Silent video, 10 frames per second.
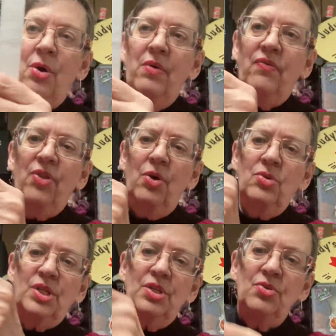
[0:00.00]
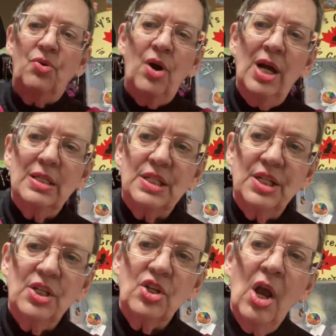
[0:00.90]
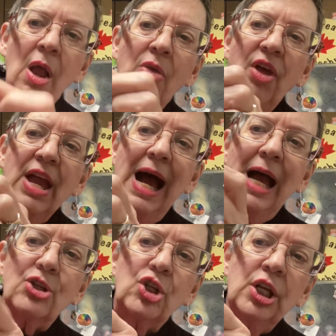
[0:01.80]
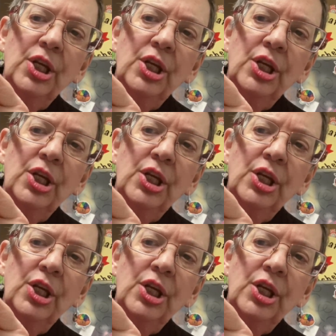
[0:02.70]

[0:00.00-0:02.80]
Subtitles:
for those that do cross stitch, they actually